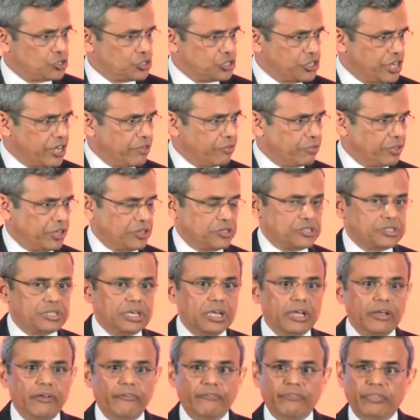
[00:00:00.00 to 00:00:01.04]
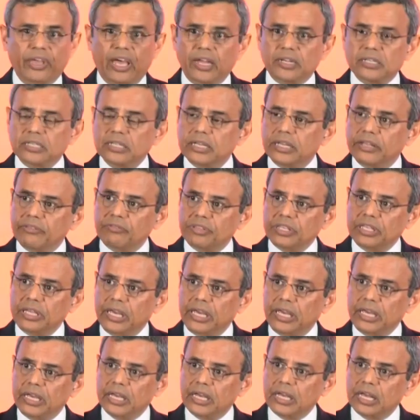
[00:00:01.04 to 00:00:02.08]
But let me just say this,
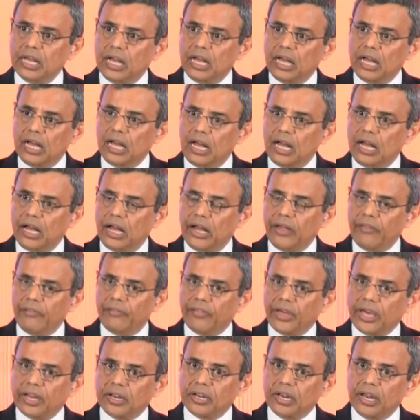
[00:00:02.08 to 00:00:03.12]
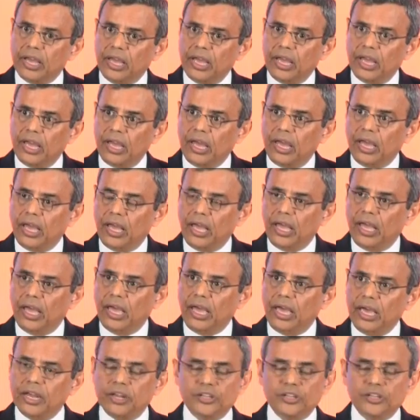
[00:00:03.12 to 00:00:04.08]
that it